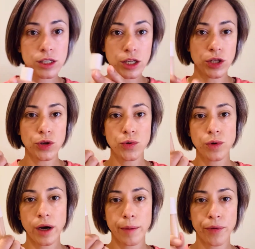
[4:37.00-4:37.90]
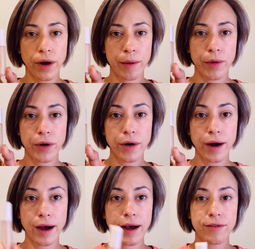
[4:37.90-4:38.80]
is the new eye primer.
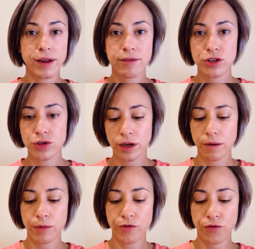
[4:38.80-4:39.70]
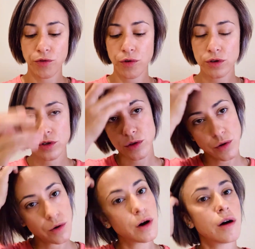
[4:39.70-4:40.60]
I have never tried it before,
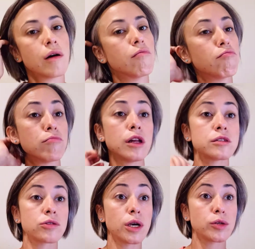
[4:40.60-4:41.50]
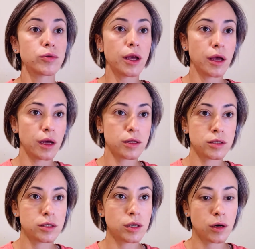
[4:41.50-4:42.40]
so let's try it today and
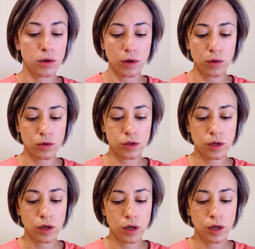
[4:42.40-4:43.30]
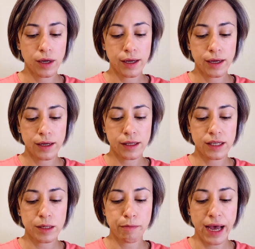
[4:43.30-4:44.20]
see how it goes. This
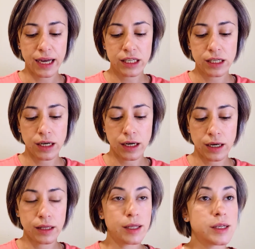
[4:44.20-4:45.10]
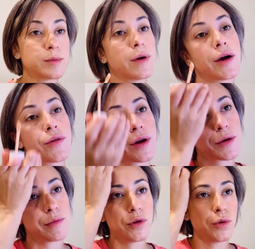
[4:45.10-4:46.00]
is matte, and this is by Rare
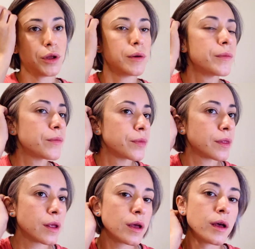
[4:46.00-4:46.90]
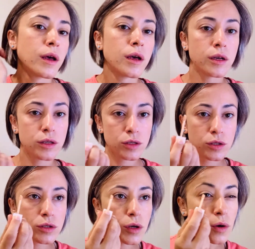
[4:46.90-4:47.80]
Beauty.
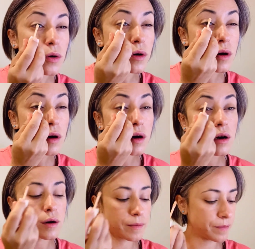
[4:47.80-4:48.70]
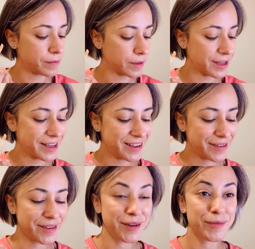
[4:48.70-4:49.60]
So okay,
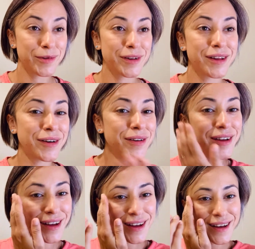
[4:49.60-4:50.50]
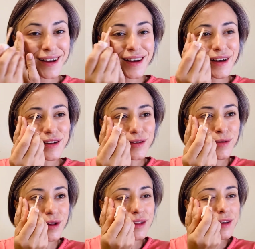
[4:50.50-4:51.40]
I'm gonna put it down and do
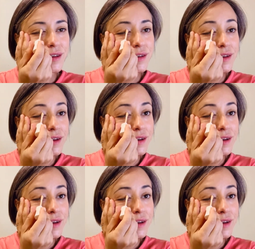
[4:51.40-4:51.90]
like this.